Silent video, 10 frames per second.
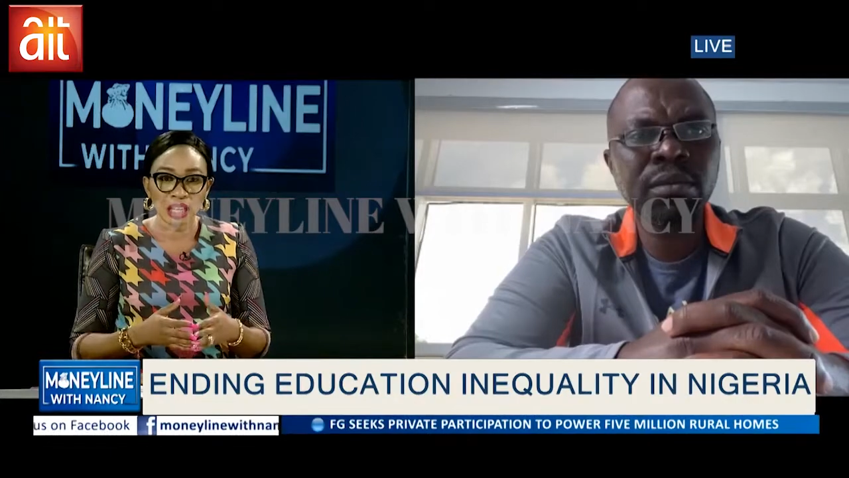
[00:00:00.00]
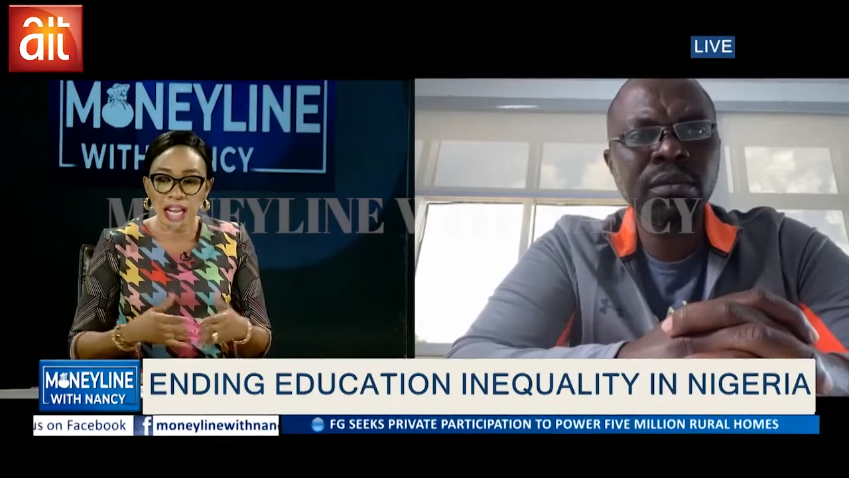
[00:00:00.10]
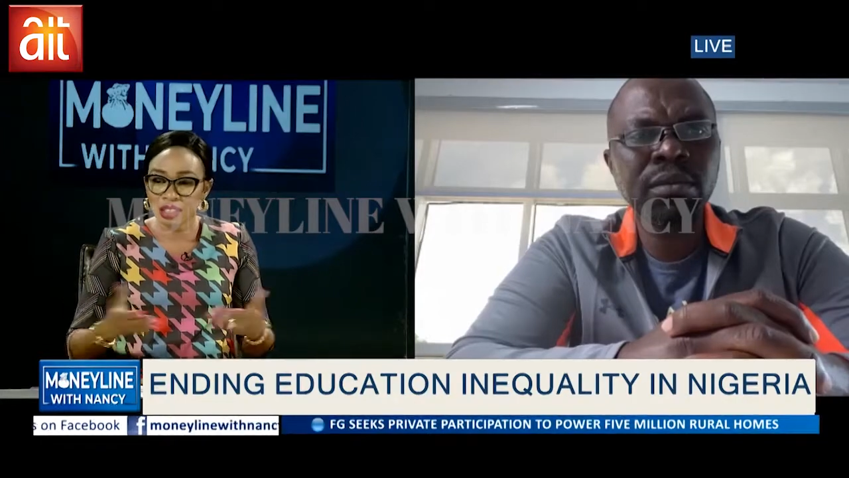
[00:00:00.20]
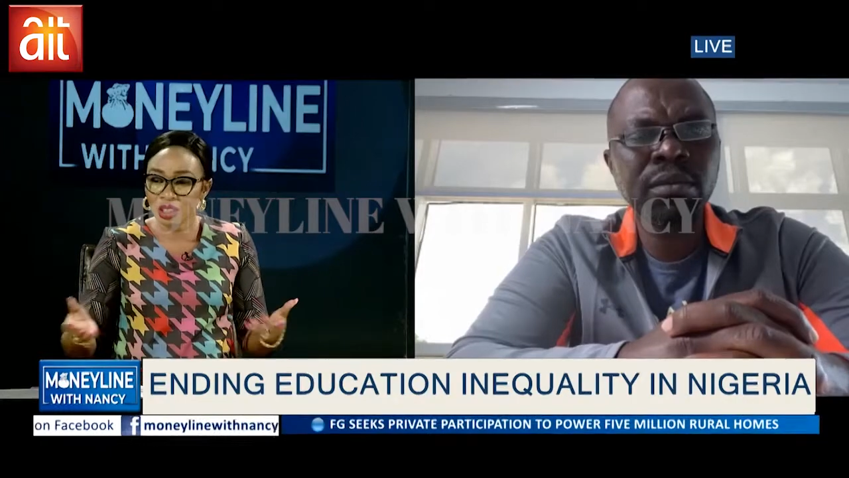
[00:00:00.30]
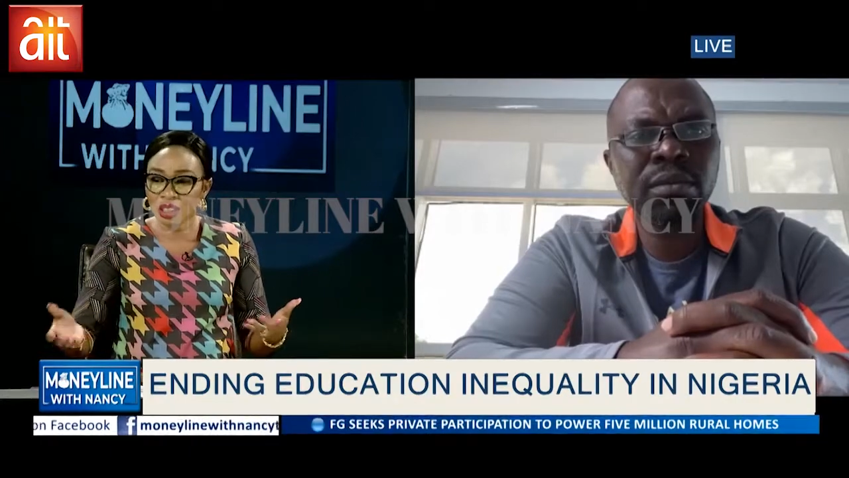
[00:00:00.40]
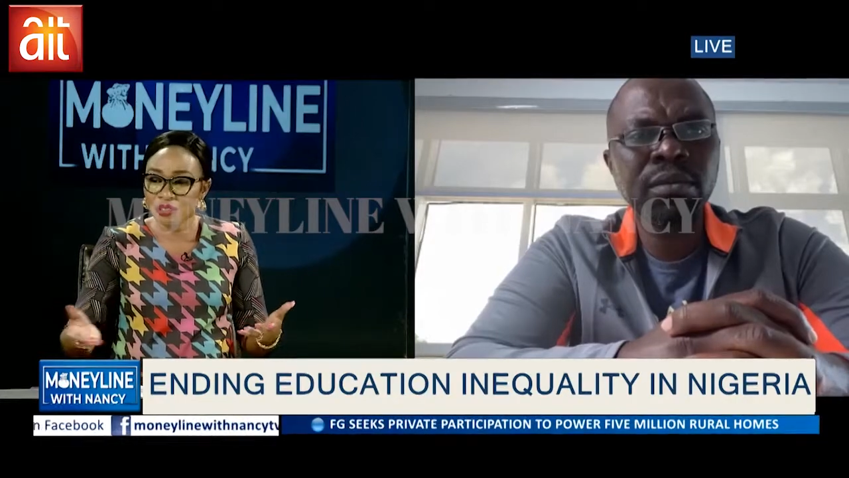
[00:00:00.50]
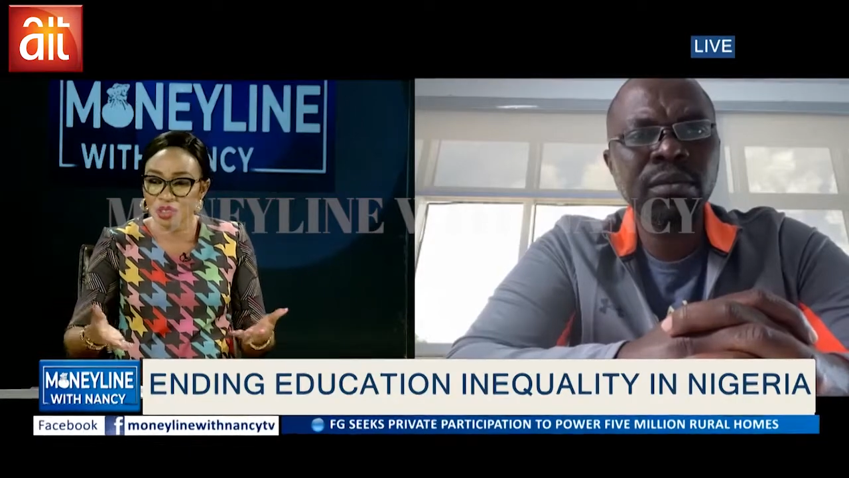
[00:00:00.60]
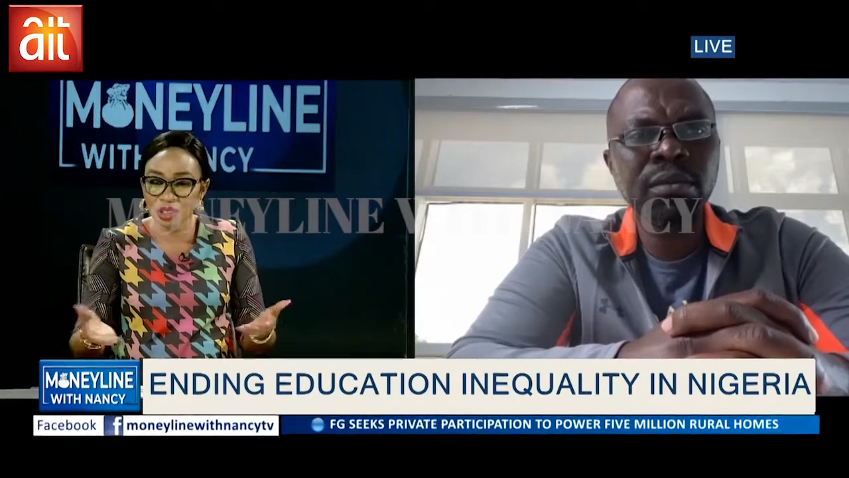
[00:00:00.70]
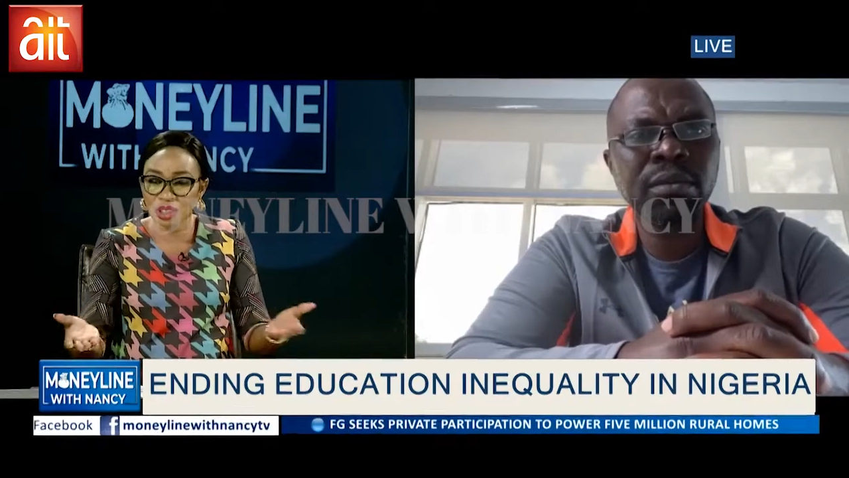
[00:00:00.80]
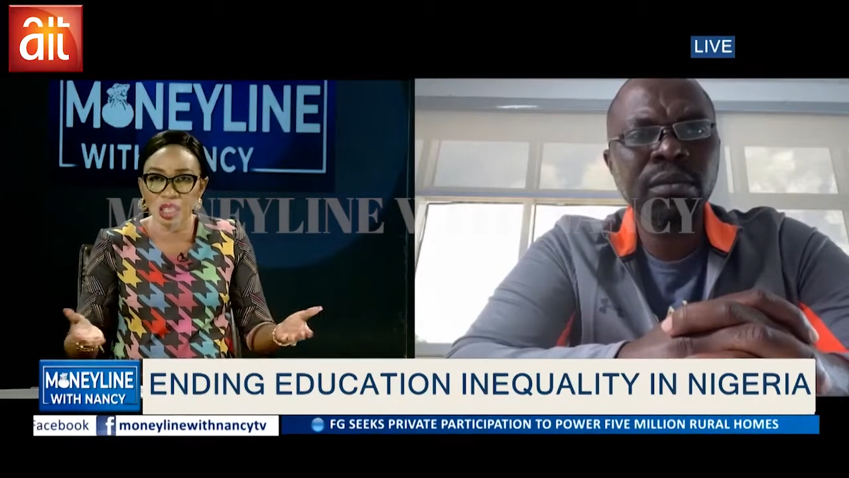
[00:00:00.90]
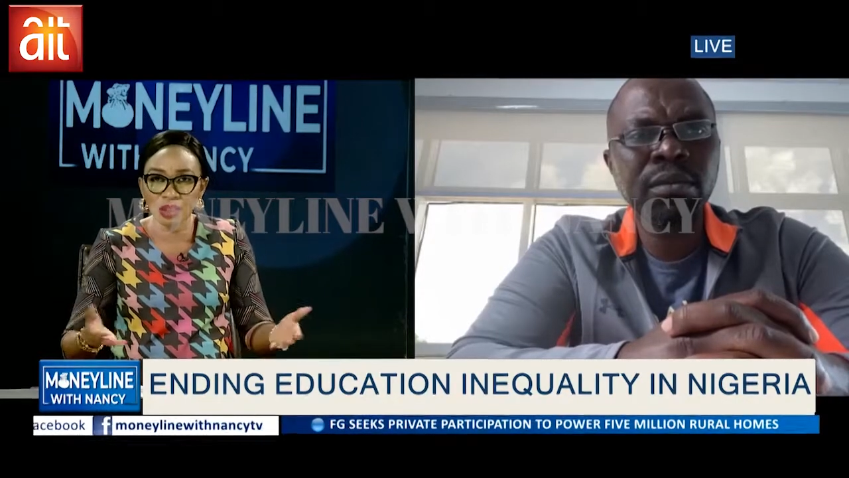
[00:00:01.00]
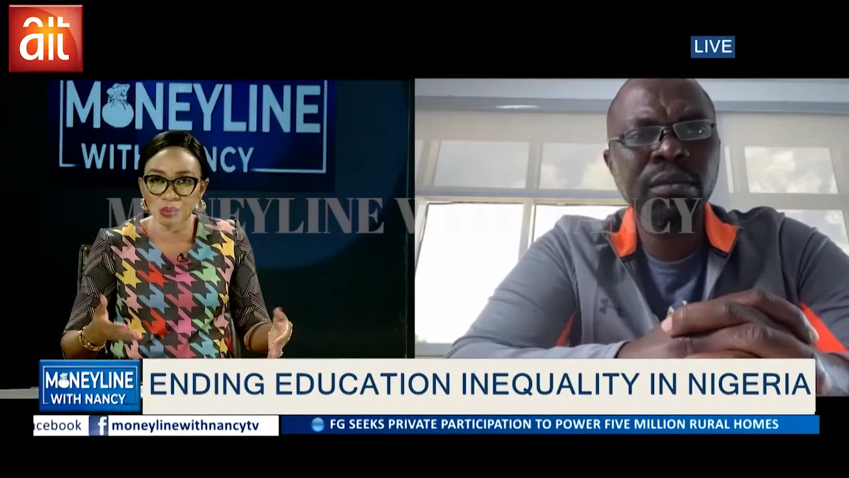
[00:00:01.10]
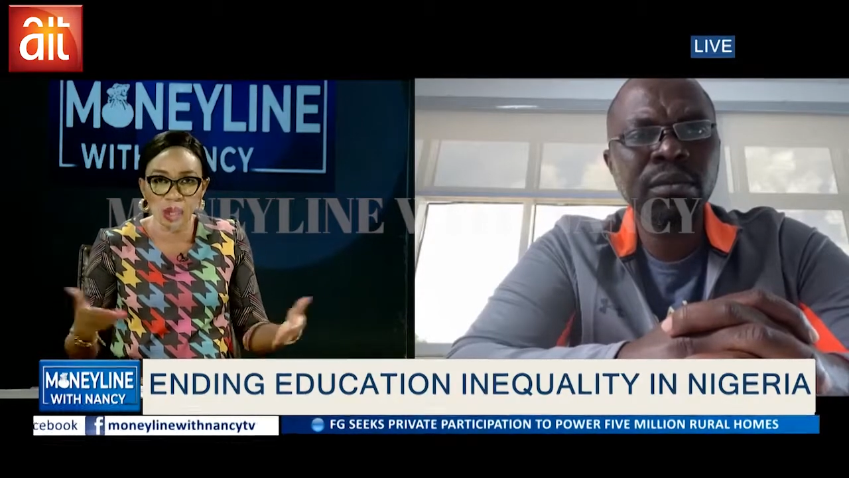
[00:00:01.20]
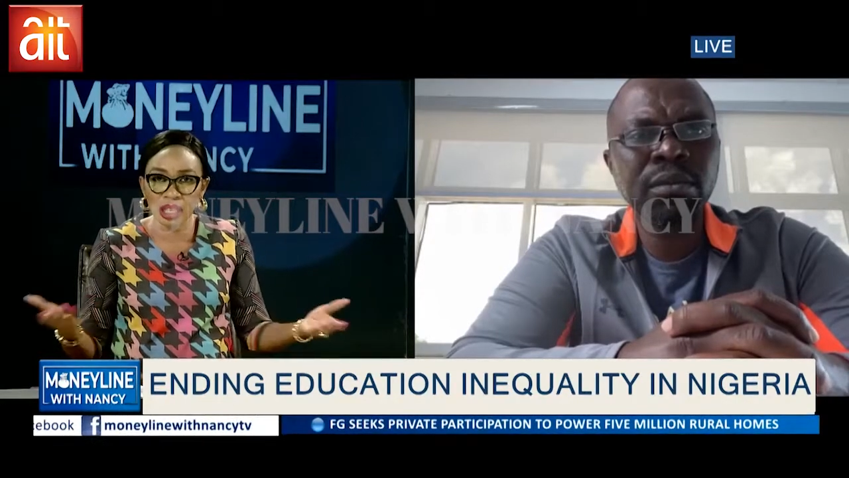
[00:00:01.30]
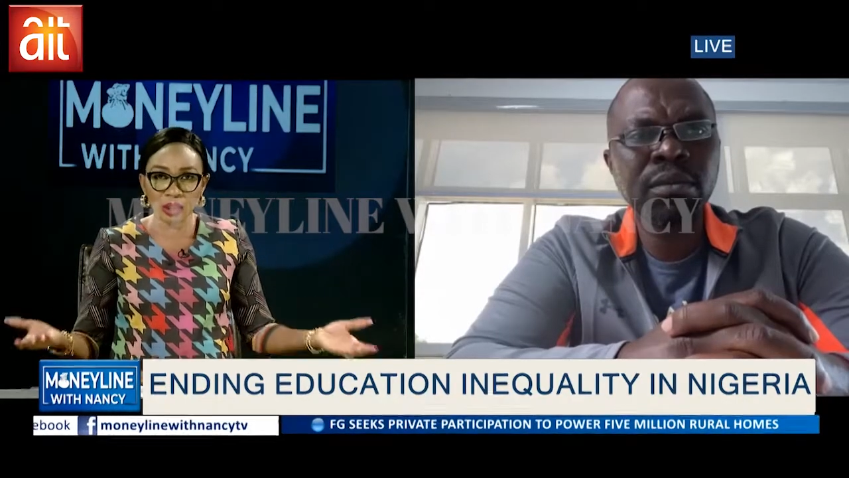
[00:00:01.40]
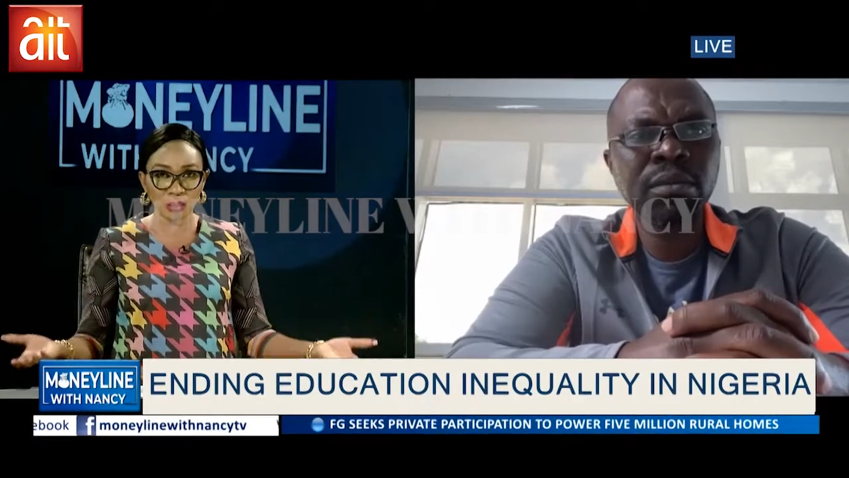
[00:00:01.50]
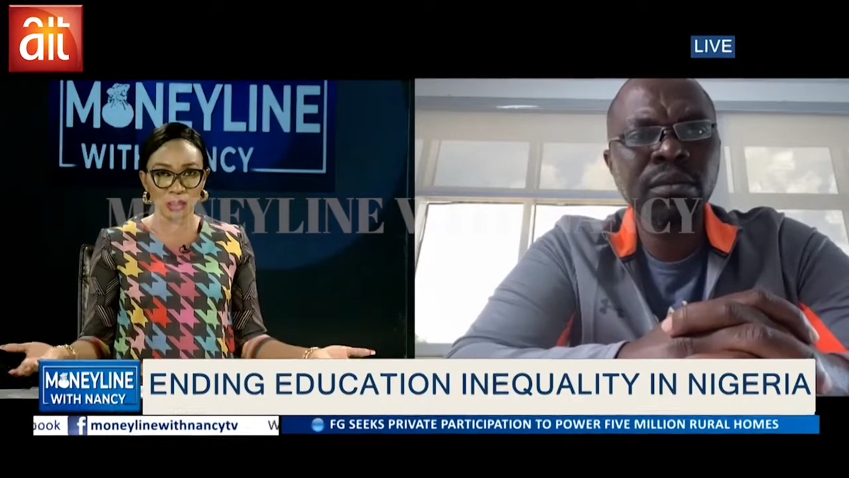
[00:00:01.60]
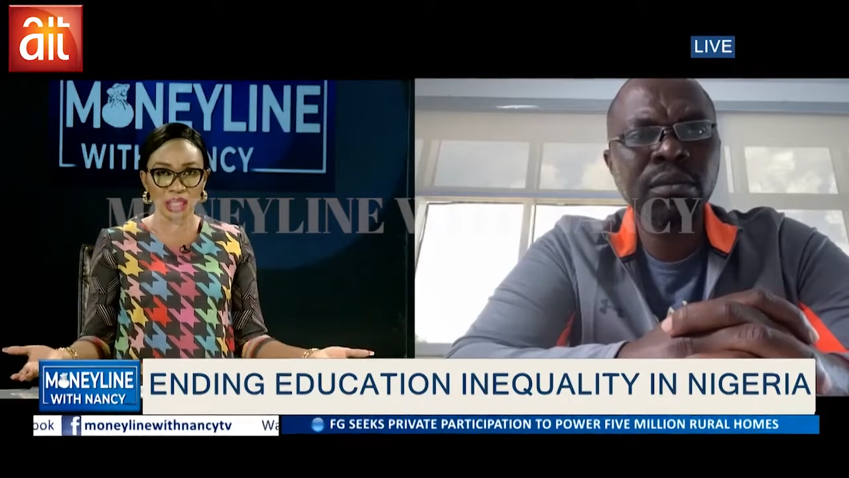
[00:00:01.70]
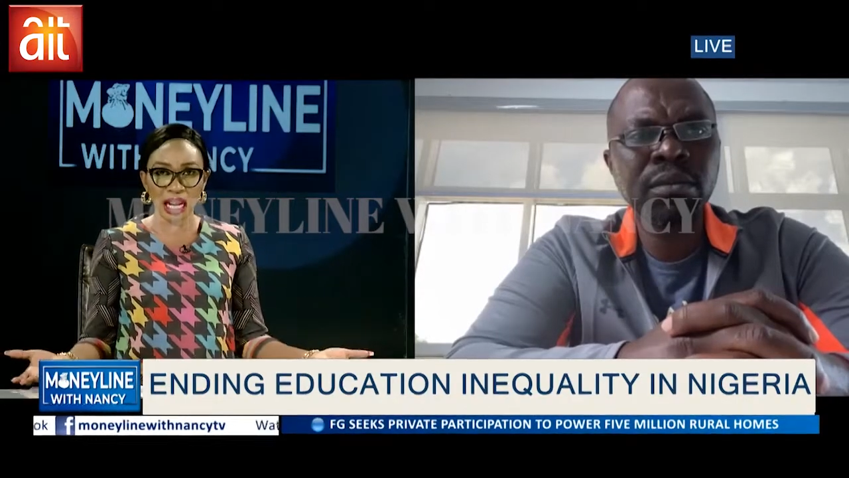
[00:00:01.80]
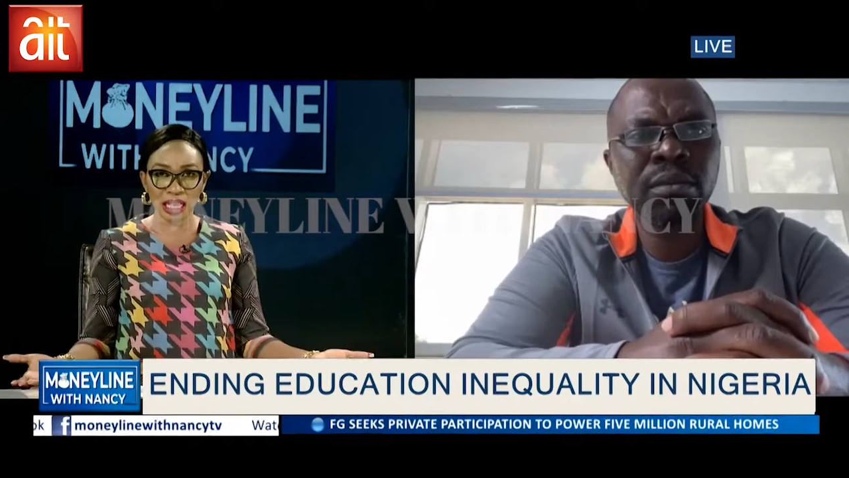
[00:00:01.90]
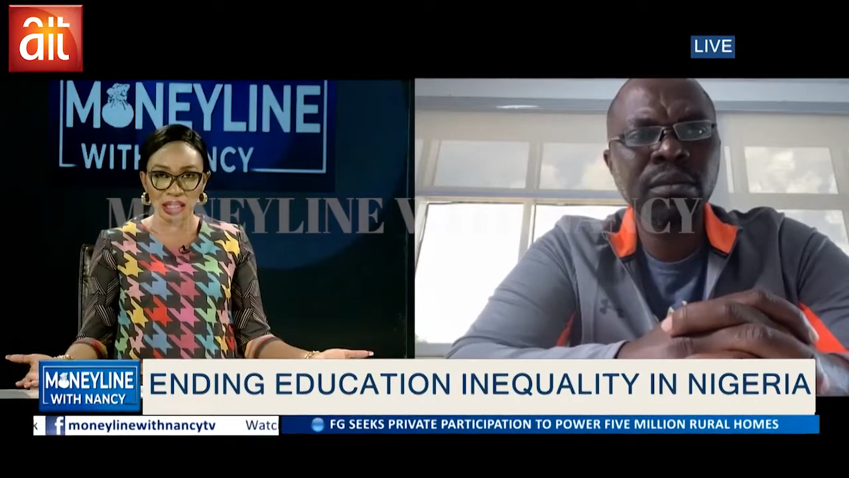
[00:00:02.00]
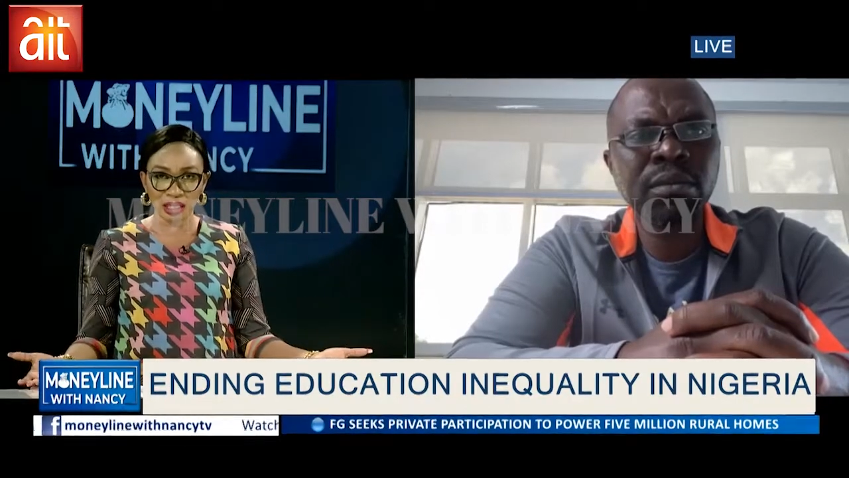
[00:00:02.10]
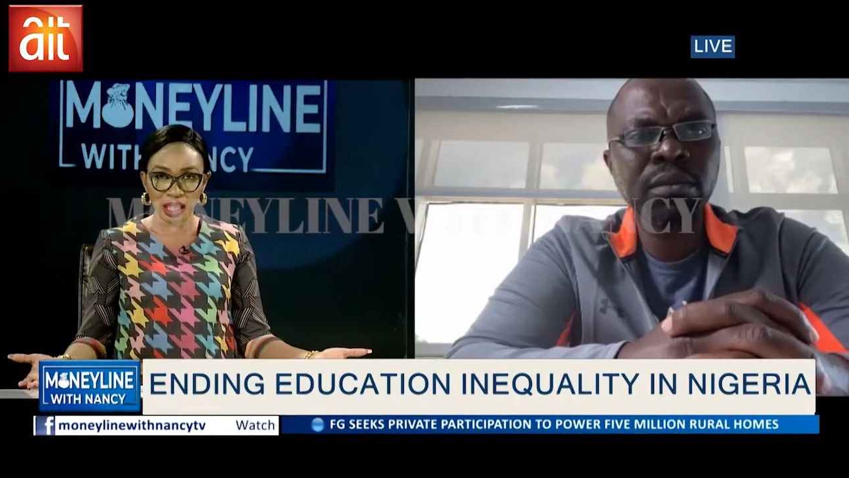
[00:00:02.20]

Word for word: has not even seen what a computer is.